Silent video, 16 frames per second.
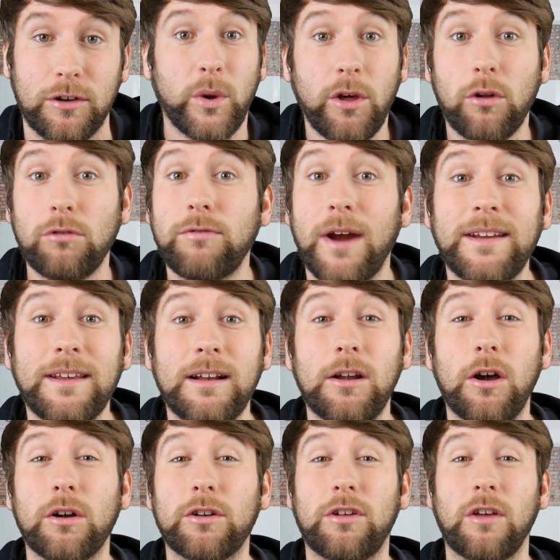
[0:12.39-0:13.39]
We already
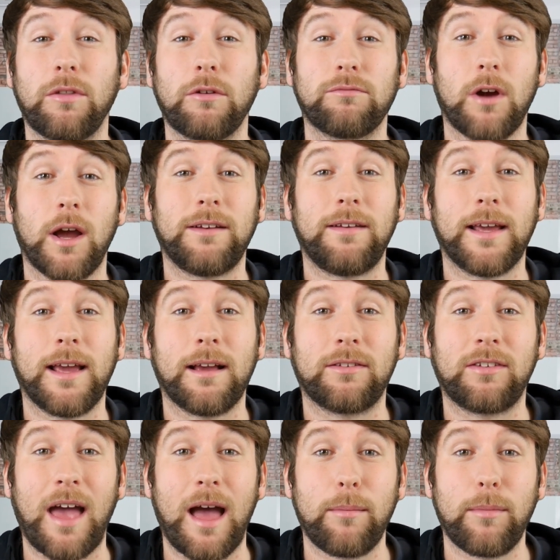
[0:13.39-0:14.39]
looked at the writing
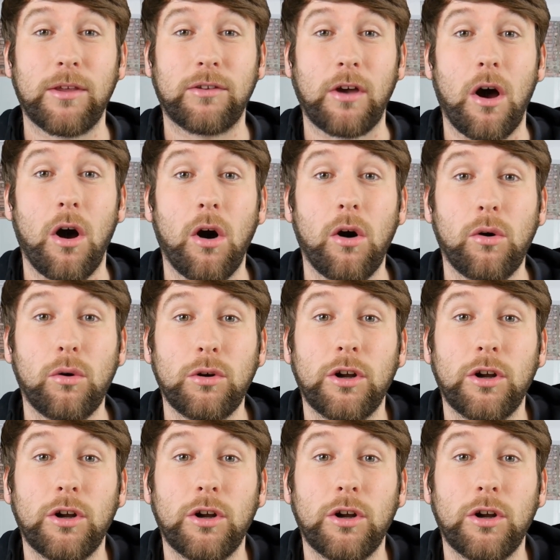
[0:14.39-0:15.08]
exam as a whole,